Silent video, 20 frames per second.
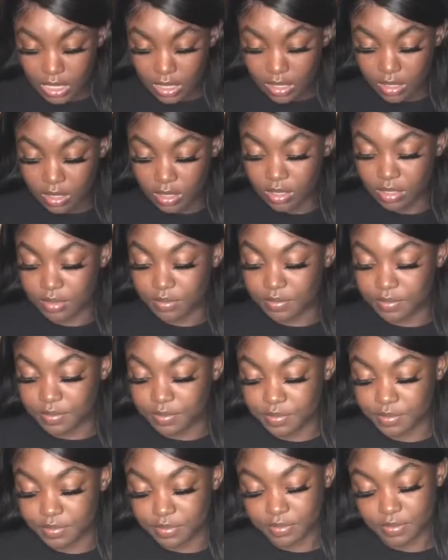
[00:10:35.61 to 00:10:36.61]
Um,
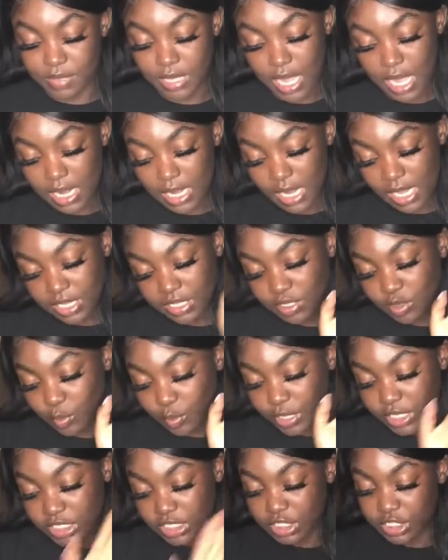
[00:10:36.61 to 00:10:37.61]
next
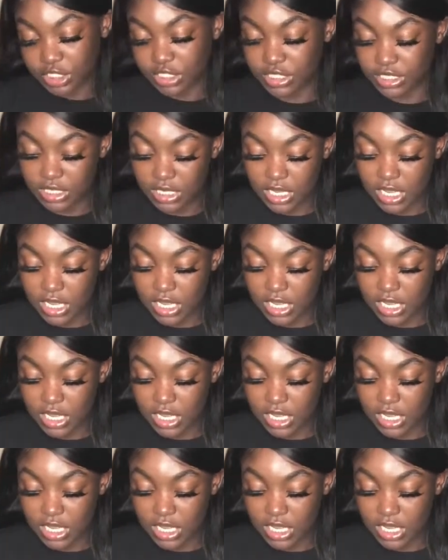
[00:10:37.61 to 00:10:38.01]
question.